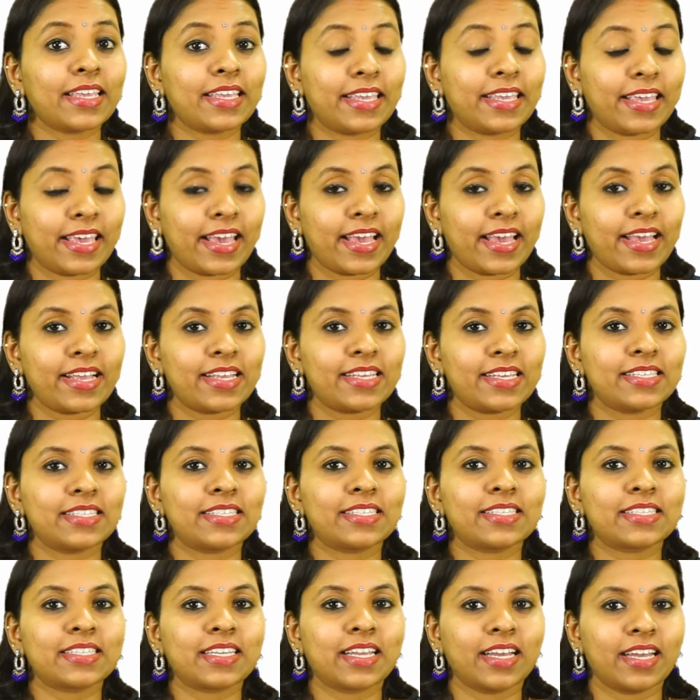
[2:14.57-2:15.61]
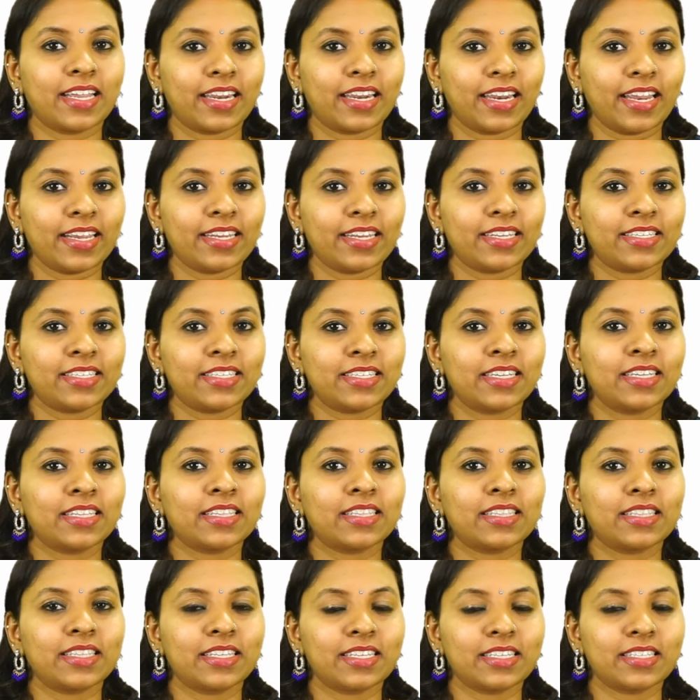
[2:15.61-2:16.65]
Yes, correct.
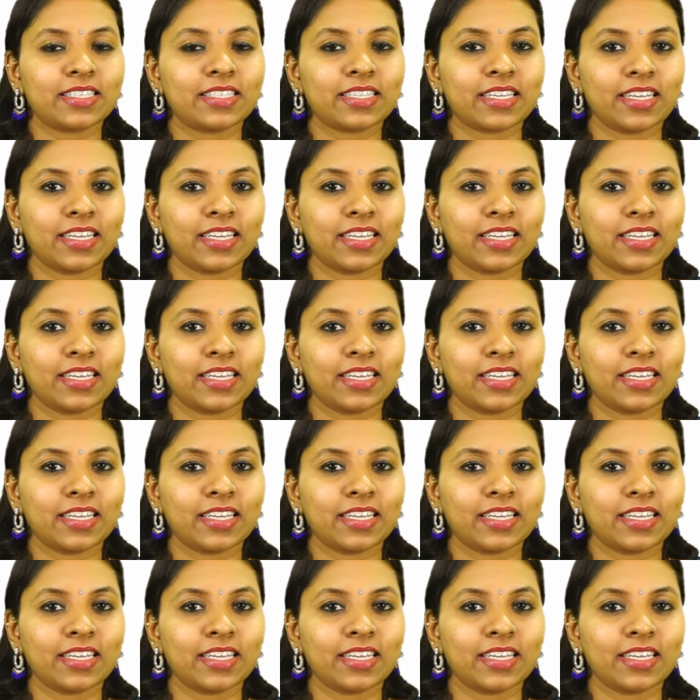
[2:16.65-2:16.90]
This